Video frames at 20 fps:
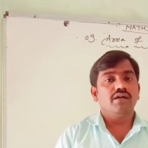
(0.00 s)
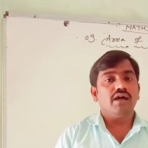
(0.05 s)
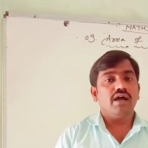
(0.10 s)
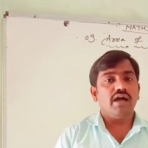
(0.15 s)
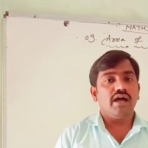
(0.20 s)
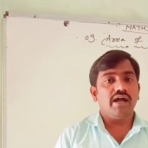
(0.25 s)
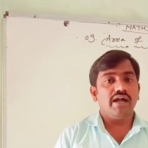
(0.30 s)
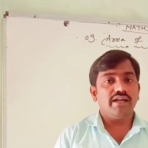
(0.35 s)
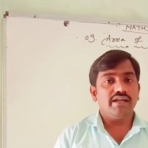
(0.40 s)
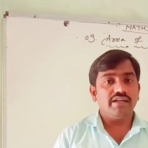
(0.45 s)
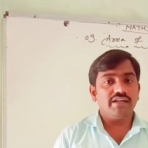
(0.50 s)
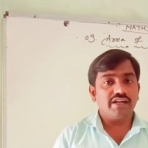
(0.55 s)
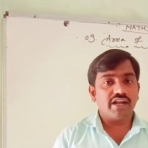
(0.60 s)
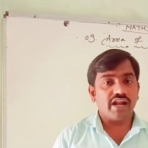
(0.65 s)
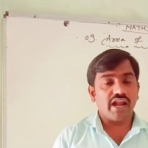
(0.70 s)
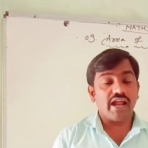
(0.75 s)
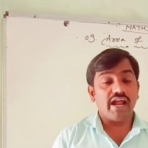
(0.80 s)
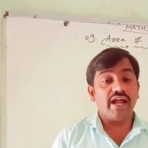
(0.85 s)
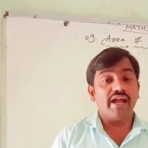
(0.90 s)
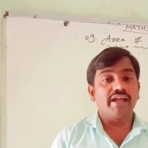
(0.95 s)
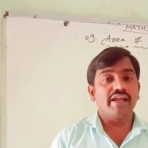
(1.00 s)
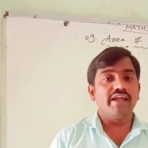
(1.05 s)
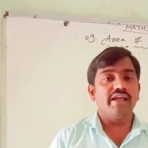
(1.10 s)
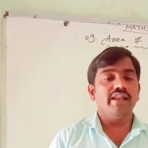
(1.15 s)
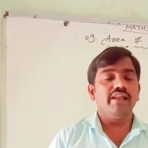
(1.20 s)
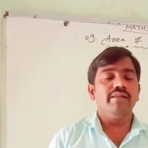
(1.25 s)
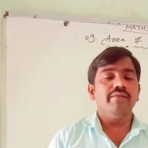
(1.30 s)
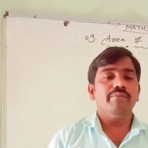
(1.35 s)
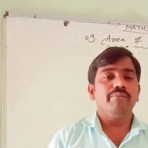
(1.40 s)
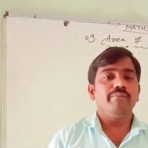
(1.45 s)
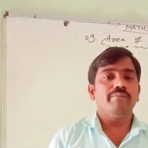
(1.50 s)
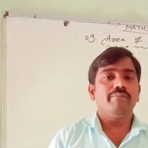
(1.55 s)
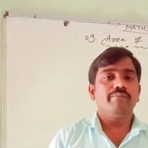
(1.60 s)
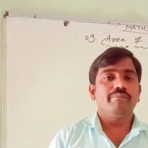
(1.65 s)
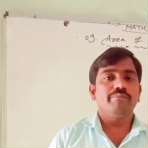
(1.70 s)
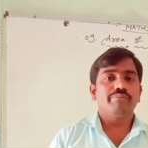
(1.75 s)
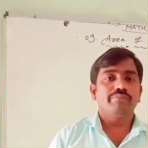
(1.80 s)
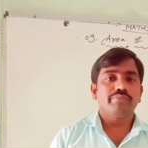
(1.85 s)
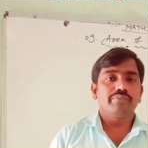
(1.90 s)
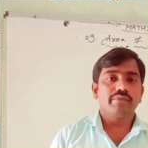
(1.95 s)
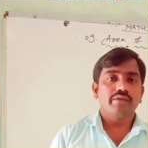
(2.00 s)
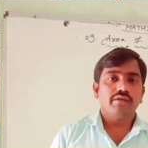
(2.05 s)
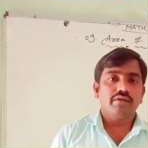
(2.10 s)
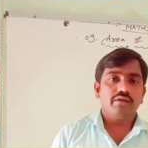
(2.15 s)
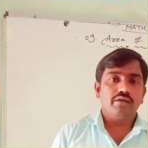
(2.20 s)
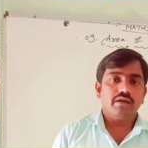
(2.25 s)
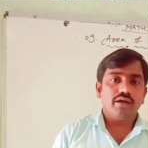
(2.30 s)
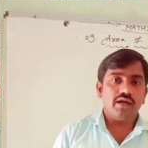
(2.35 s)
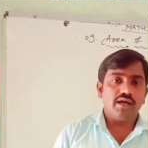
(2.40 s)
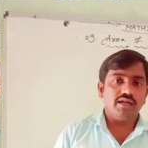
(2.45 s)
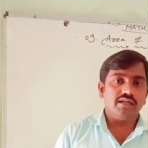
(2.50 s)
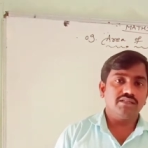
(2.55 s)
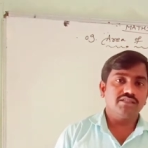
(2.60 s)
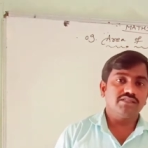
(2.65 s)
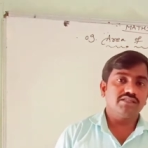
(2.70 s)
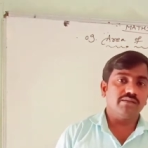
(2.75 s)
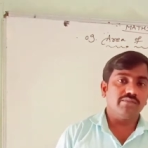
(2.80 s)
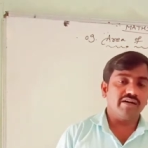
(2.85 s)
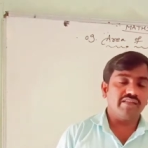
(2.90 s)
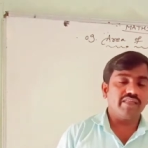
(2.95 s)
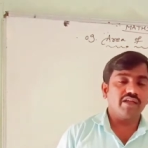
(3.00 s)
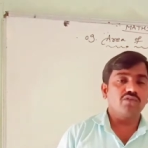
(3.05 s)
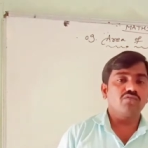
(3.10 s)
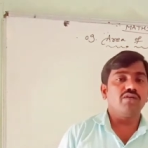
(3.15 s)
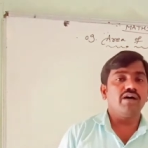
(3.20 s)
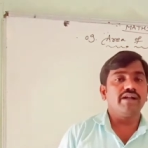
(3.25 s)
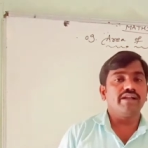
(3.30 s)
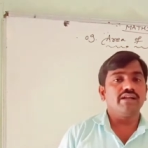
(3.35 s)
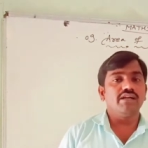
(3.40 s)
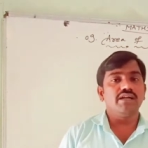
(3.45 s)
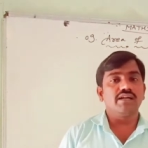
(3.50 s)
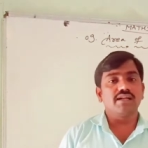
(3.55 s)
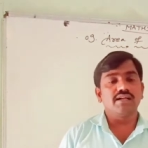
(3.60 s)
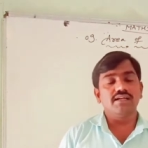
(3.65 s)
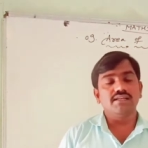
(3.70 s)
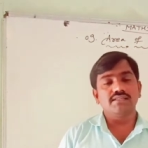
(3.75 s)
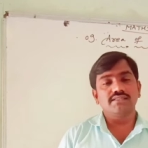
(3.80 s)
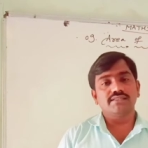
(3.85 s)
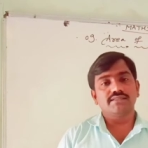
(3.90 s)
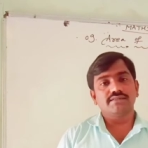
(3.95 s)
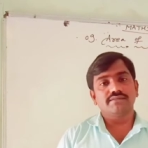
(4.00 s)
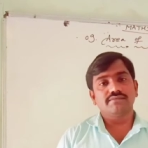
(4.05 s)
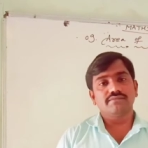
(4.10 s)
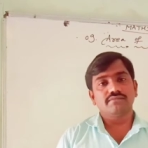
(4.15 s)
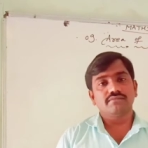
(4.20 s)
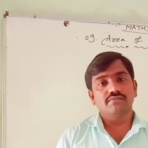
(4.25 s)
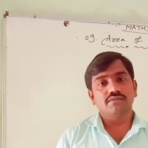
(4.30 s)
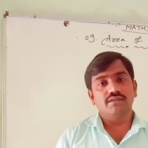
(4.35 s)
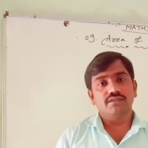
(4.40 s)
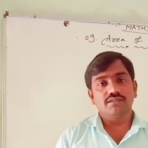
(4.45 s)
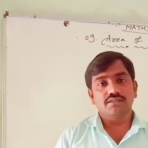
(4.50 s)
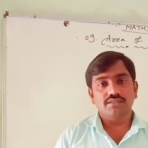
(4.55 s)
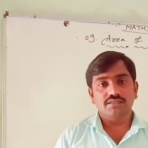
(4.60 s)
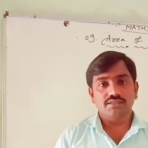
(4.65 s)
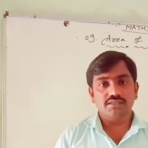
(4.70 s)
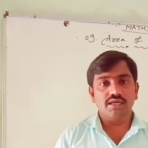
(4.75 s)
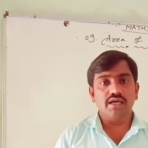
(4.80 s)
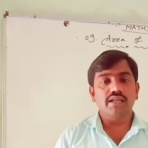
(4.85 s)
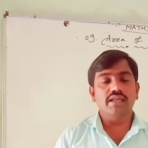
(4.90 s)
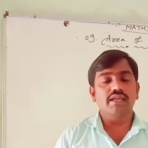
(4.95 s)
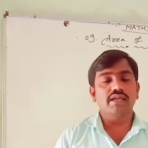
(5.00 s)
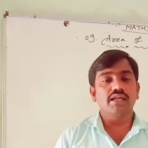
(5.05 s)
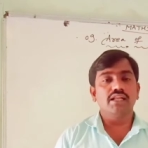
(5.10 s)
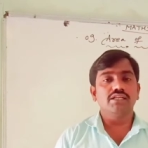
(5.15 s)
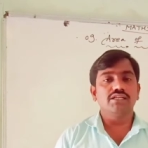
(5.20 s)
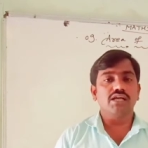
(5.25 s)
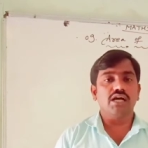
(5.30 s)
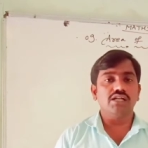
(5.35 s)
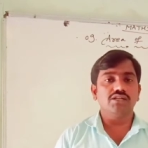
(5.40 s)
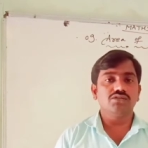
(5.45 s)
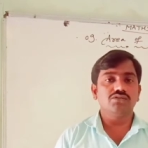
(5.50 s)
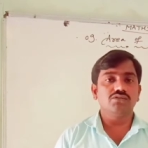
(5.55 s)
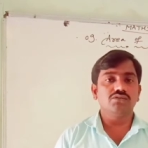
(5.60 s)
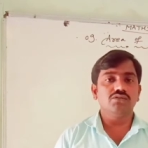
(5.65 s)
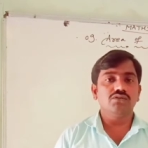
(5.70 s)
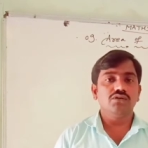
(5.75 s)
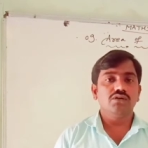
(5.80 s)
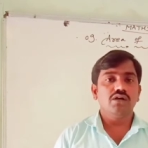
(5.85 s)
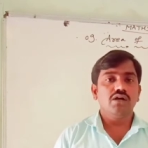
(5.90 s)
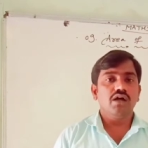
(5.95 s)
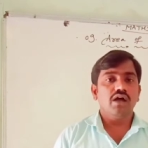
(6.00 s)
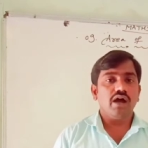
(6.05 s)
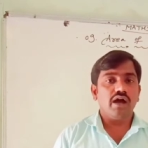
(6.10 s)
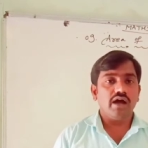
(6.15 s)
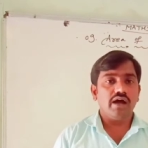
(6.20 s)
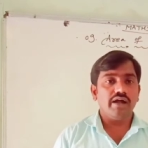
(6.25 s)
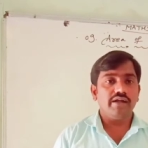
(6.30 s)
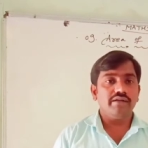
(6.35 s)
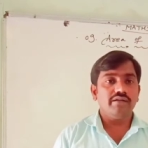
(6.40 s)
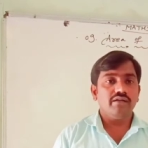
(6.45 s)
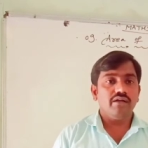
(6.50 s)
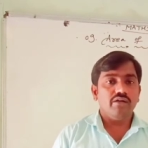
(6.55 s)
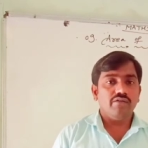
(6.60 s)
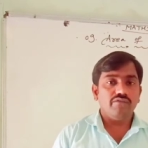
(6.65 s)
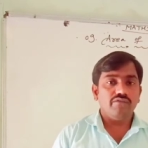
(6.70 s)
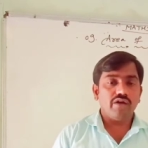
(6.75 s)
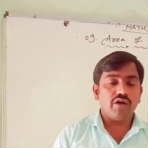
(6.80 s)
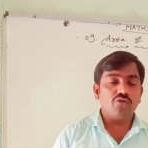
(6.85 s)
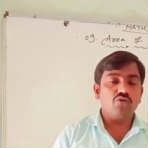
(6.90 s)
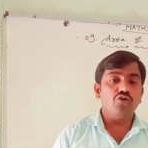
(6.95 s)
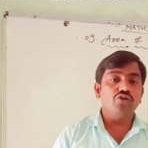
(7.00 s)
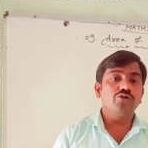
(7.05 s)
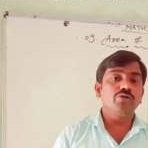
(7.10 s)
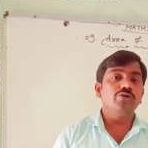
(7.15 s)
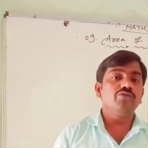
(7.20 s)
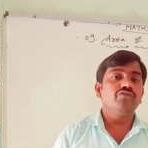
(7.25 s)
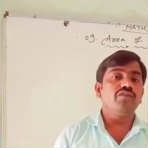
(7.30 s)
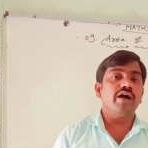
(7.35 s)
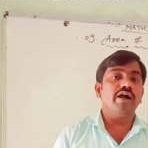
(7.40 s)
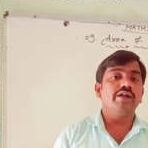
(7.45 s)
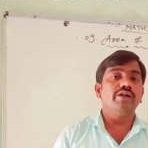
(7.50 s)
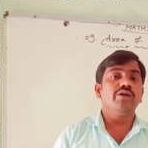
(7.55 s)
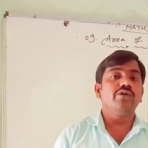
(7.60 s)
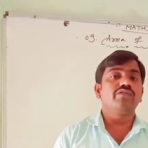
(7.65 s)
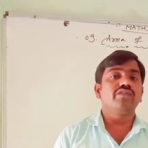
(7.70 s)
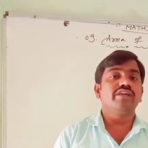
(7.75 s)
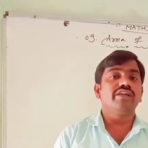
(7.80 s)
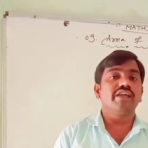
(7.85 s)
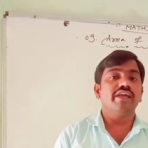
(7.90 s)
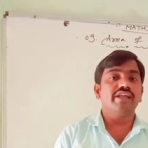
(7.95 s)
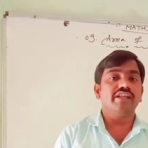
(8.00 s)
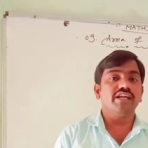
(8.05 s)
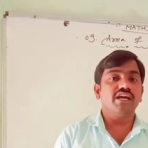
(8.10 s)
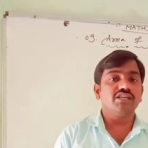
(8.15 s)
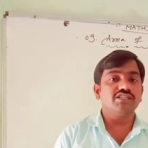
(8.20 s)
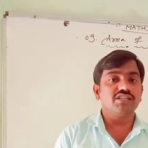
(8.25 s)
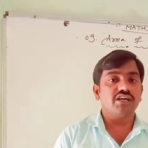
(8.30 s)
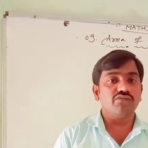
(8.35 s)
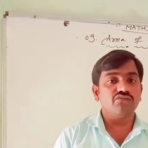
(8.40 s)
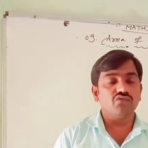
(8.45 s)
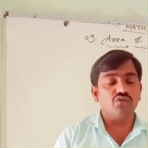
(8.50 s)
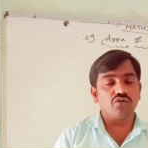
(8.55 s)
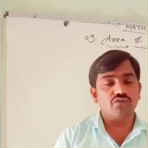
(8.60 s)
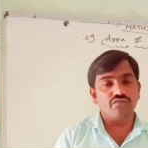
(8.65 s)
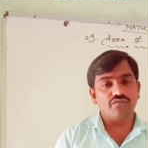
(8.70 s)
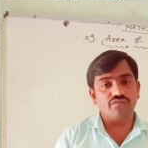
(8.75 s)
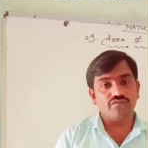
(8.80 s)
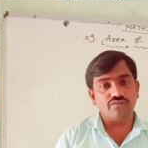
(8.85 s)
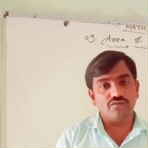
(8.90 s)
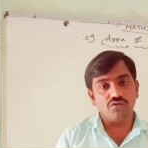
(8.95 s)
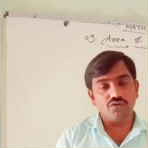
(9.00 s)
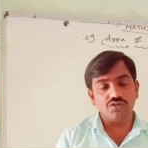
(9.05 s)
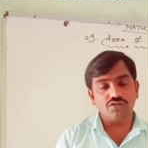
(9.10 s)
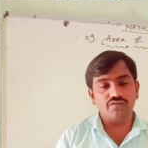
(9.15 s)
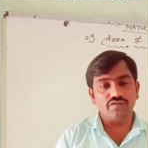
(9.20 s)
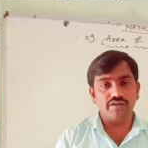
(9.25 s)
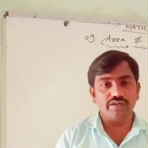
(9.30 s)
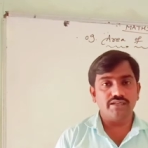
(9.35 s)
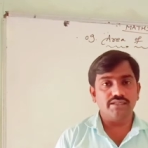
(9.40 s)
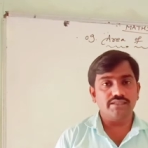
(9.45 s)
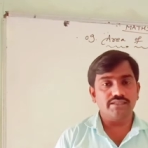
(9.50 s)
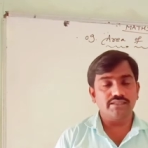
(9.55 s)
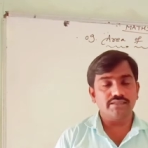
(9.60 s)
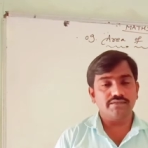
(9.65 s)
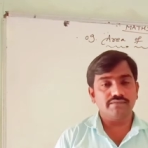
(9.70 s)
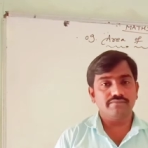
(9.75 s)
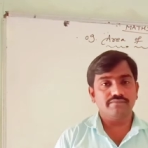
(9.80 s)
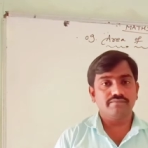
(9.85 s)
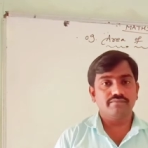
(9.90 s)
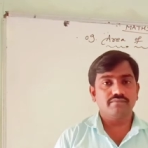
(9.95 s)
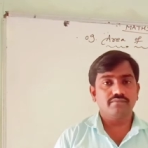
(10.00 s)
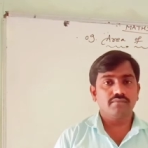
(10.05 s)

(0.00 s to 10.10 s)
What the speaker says: and triangle and some other quadrilaterals, circles also, and we are going to find out the areas of those figures.